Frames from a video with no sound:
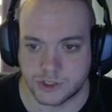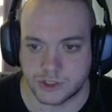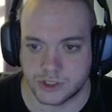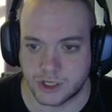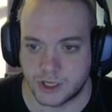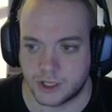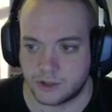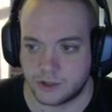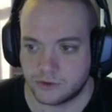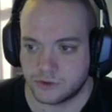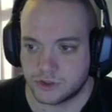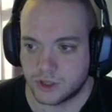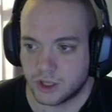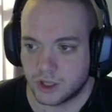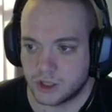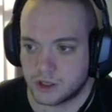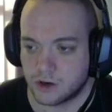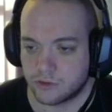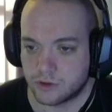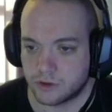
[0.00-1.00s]
and the
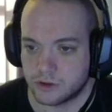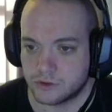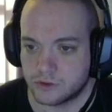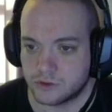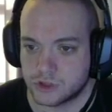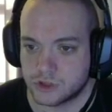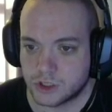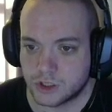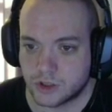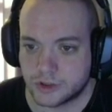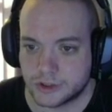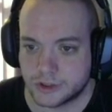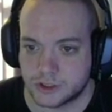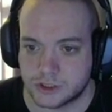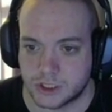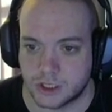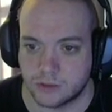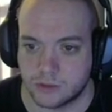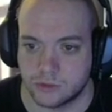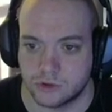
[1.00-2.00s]
current league
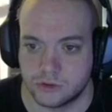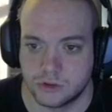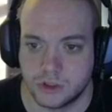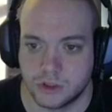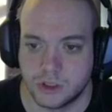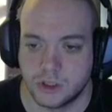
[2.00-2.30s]
table